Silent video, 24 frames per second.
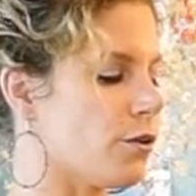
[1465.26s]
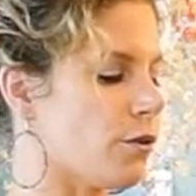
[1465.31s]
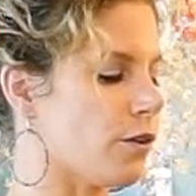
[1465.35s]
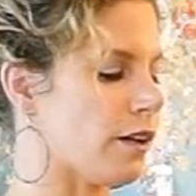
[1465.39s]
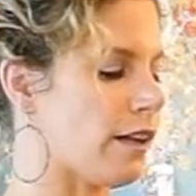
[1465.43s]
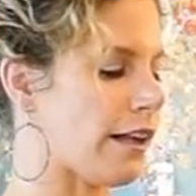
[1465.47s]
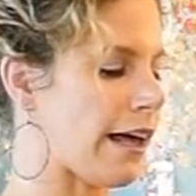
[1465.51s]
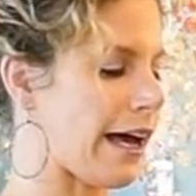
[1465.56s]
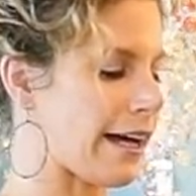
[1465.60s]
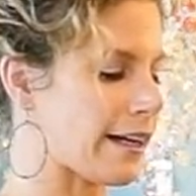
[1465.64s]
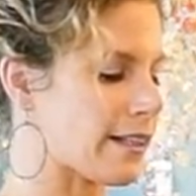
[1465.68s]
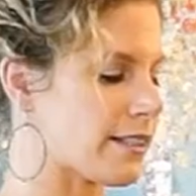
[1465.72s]

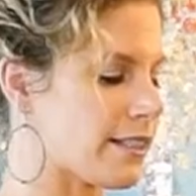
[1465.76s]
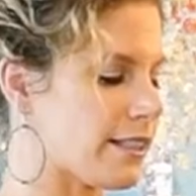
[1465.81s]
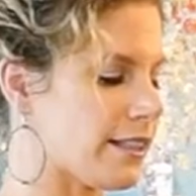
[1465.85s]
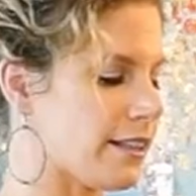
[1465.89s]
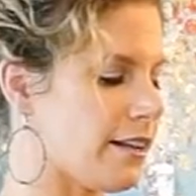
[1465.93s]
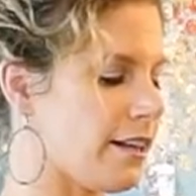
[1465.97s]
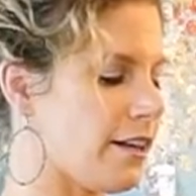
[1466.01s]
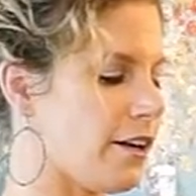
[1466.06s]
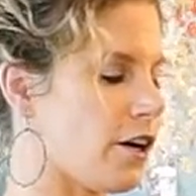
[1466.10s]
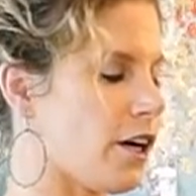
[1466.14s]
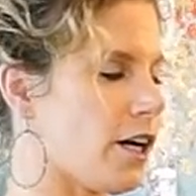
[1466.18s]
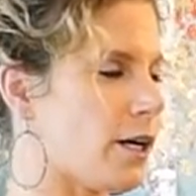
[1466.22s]
relaxing
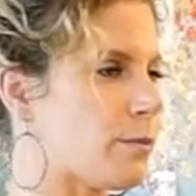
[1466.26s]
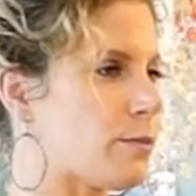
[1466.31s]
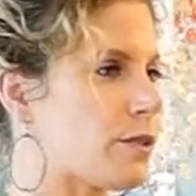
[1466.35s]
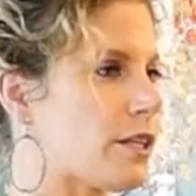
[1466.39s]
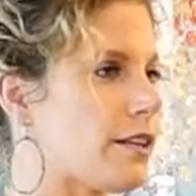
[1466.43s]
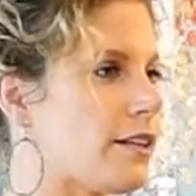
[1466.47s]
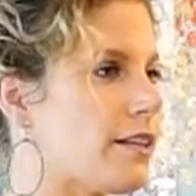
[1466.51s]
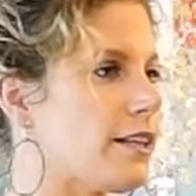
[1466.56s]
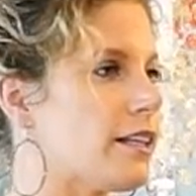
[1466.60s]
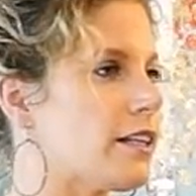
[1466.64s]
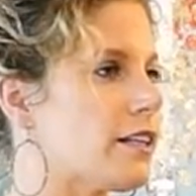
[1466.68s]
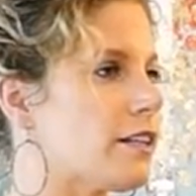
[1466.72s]
the arms
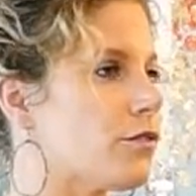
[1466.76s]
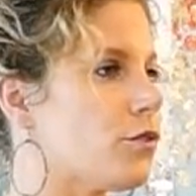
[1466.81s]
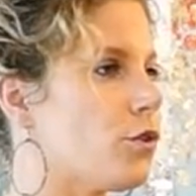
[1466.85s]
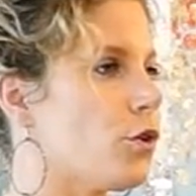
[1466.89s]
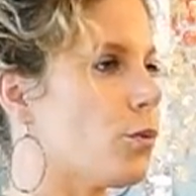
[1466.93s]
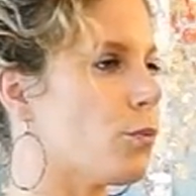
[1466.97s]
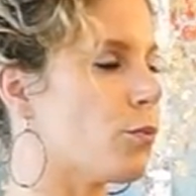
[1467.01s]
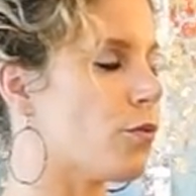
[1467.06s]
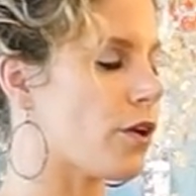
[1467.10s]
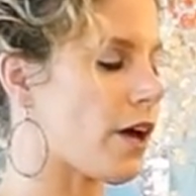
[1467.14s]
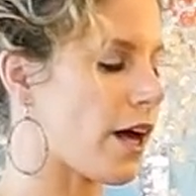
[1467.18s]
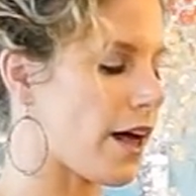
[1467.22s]
at the end of
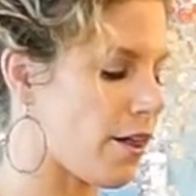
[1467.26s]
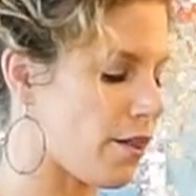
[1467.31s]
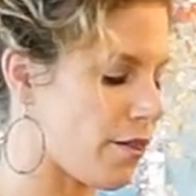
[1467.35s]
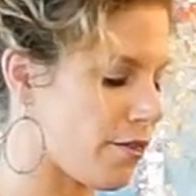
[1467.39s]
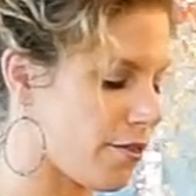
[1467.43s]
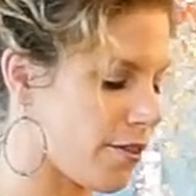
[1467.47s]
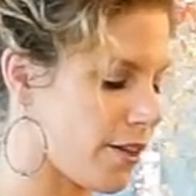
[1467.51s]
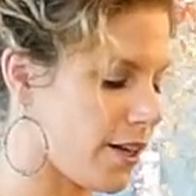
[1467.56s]
your breath.